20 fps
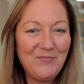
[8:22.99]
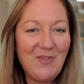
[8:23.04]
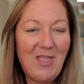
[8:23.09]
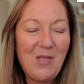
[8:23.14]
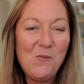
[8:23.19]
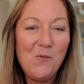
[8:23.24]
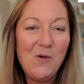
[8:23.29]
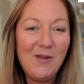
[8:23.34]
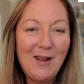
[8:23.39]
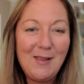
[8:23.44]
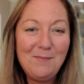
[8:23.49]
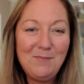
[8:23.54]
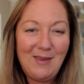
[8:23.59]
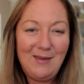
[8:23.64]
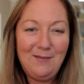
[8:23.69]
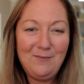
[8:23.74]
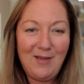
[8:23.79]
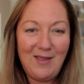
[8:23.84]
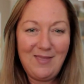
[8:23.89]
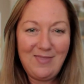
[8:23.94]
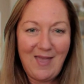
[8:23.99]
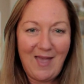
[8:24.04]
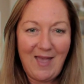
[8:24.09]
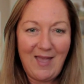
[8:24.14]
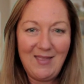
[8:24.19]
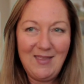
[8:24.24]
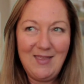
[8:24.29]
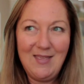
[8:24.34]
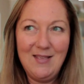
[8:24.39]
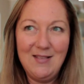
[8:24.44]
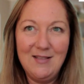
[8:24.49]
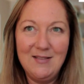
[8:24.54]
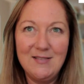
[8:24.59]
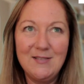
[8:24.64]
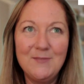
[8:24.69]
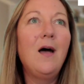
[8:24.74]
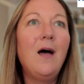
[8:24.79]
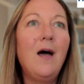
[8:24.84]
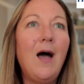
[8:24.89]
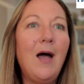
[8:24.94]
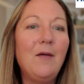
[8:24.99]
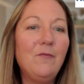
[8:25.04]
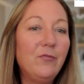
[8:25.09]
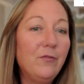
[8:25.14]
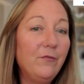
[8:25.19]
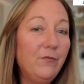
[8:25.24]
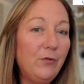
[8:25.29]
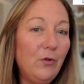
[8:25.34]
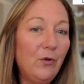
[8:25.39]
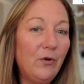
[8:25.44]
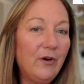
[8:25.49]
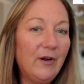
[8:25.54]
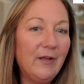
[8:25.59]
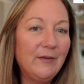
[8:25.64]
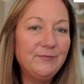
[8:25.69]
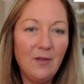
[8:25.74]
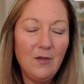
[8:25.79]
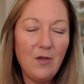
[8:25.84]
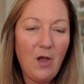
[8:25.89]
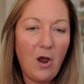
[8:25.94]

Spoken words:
And what I mean by that is, I'm from Florida.